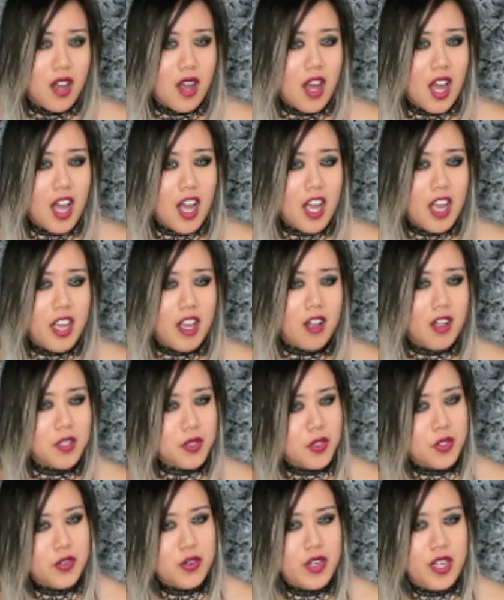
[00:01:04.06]
I
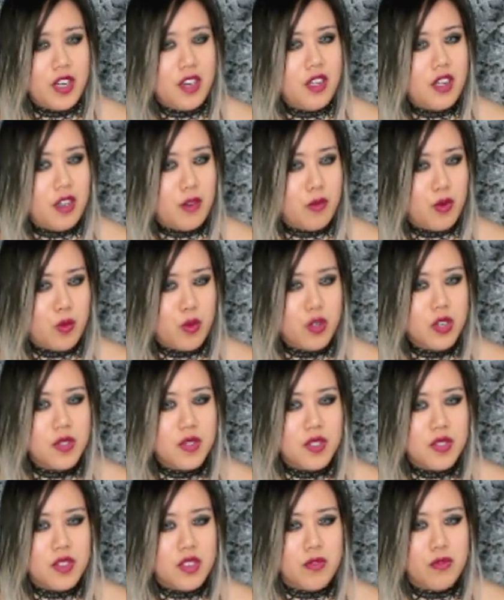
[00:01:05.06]
also created a reward
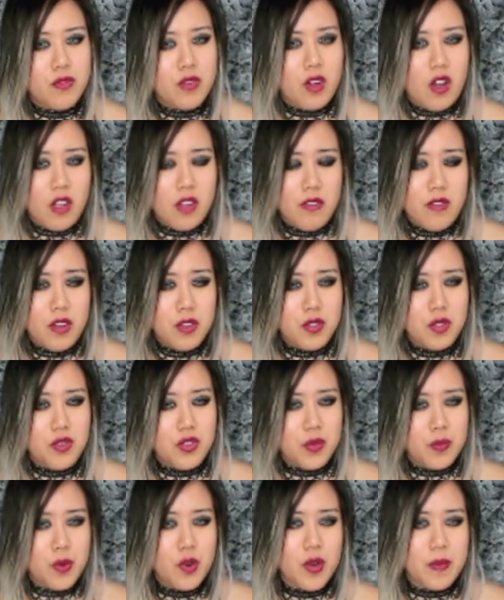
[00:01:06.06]
system for all of those who
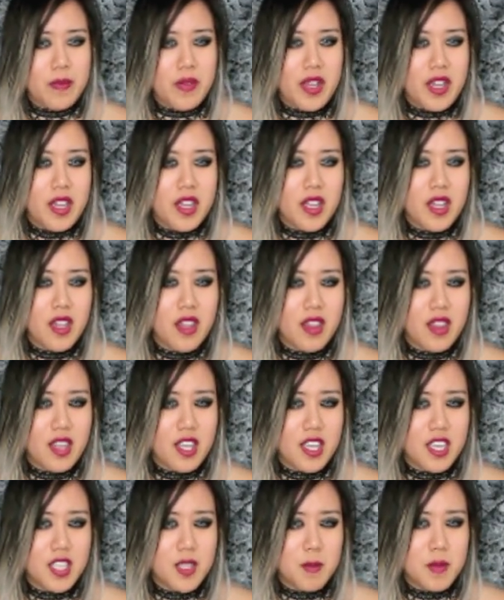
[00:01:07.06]
support me.
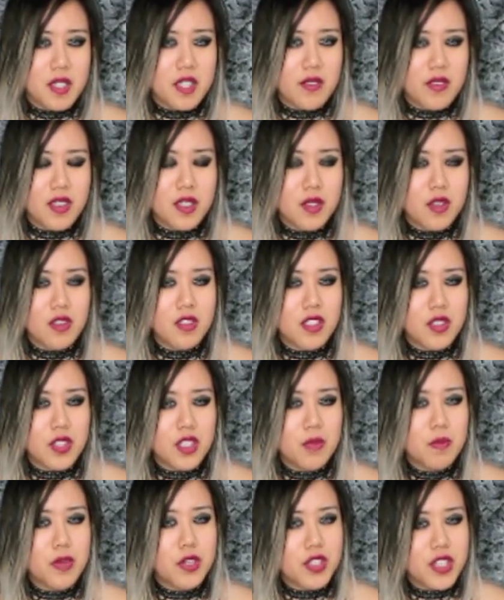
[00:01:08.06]
The specifics are
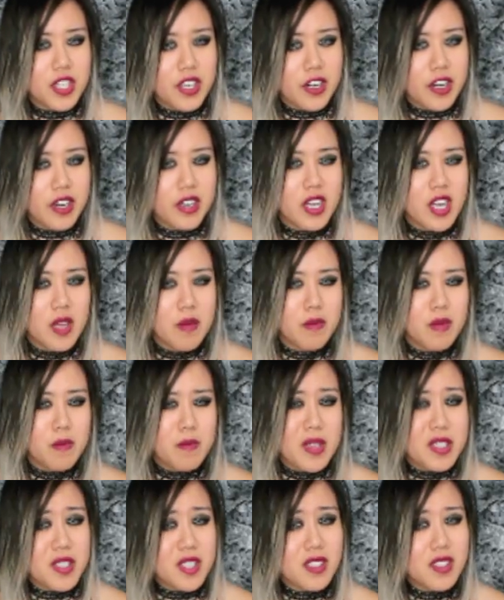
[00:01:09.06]
listed per tier, but
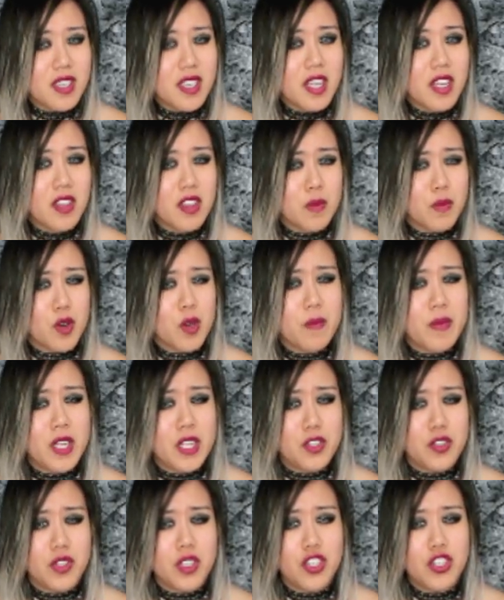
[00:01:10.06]
basically, the more
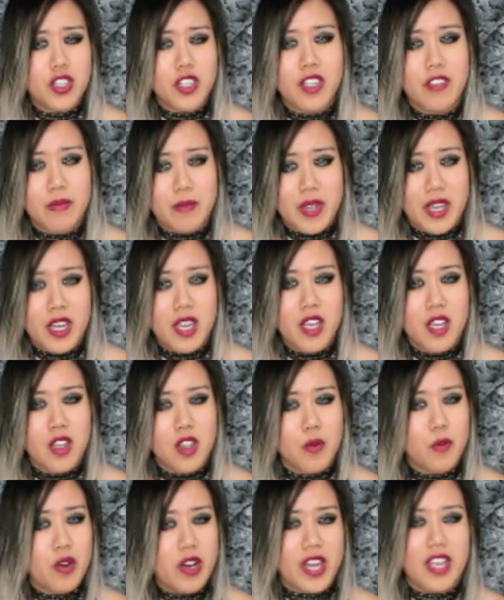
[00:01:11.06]
patronage you give me,
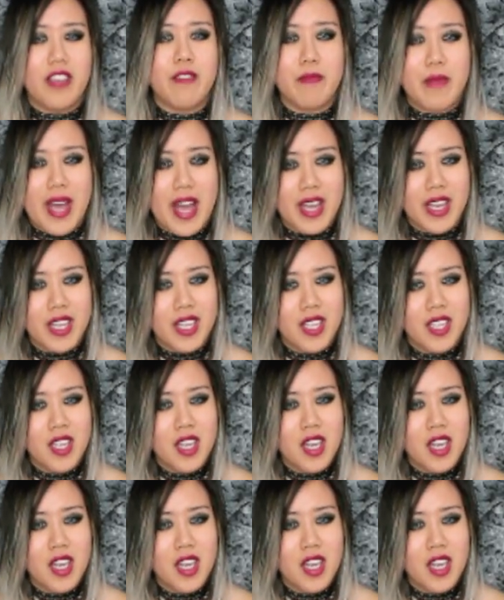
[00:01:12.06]
the more I give back.